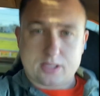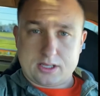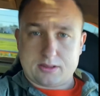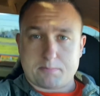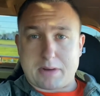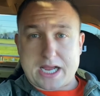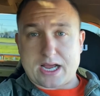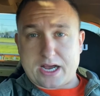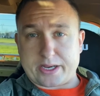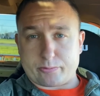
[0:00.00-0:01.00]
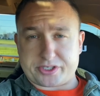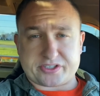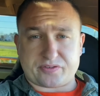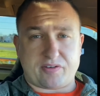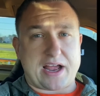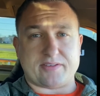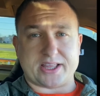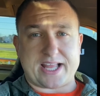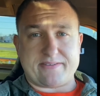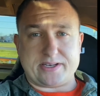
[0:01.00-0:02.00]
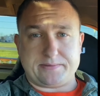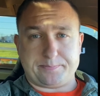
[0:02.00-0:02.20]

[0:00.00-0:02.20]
my height, which is 5'11".